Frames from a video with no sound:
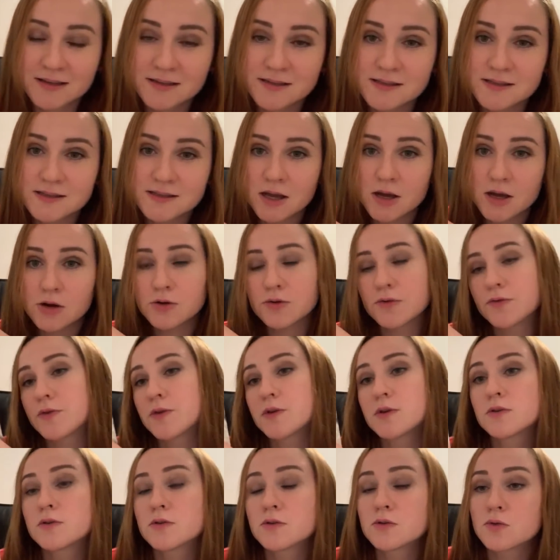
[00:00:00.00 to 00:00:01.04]
So if
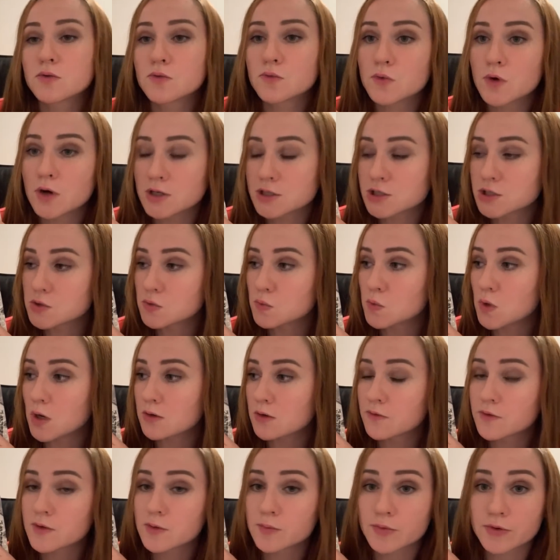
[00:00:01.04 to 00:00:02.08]
you watched one
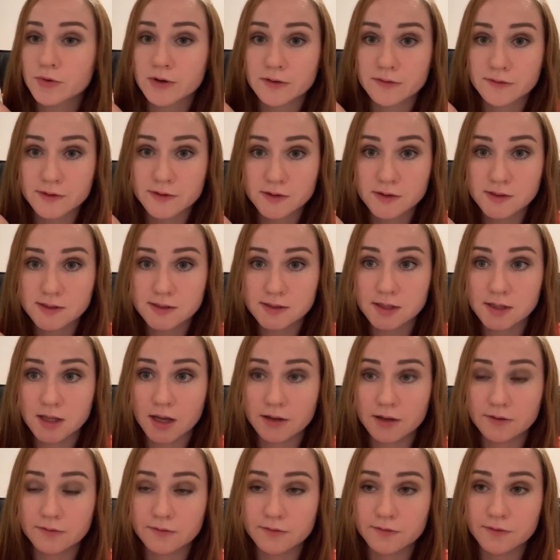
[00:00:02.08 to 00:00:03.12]
of the previous
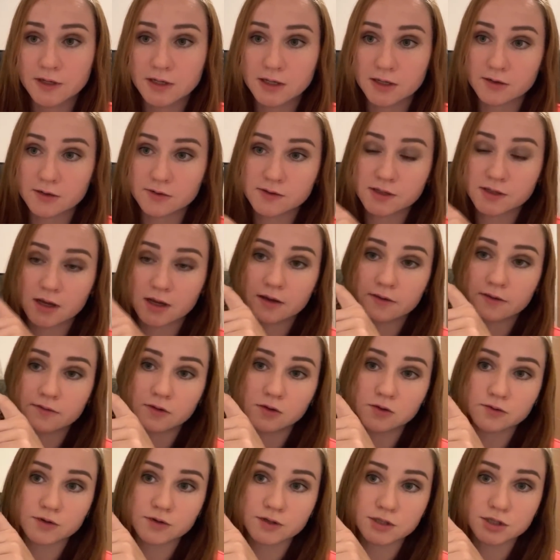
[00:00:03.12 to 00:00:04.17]
live videos,
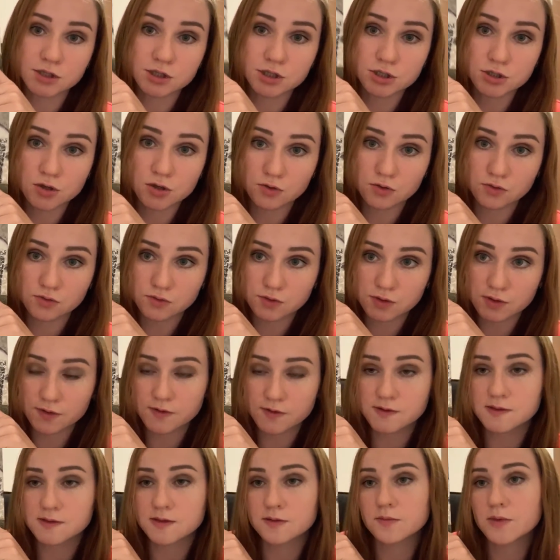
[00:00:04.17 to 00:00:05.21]
I have already showed
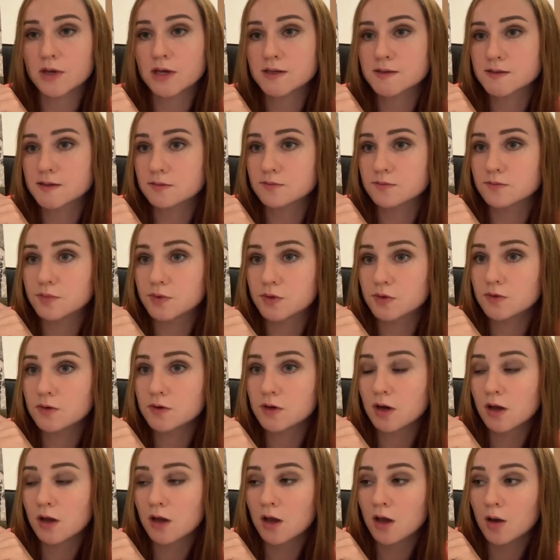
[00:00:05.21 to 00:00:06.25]
this amazing
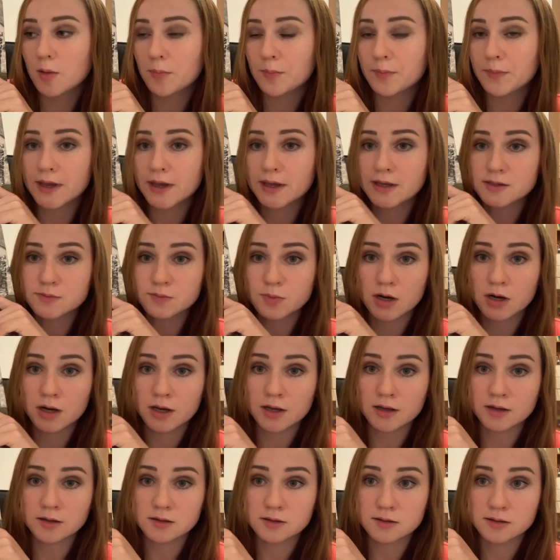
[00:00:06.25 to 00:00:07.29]
book made
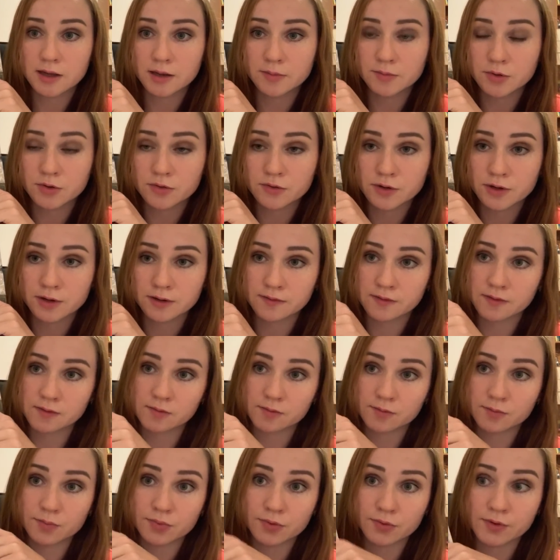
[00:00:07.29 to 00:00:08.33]
by Labyrinth
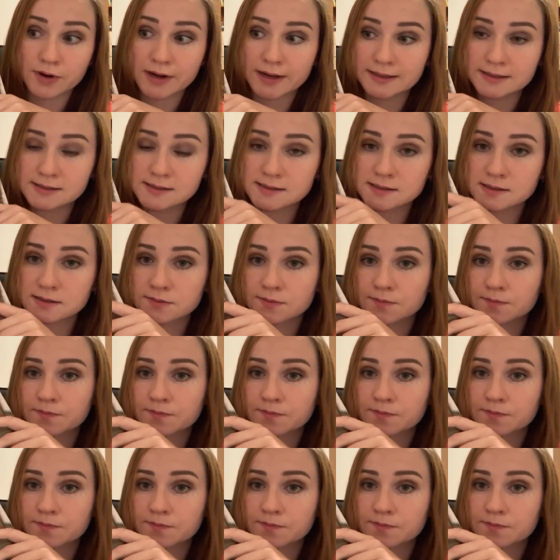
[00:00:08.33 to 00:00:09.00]
Press.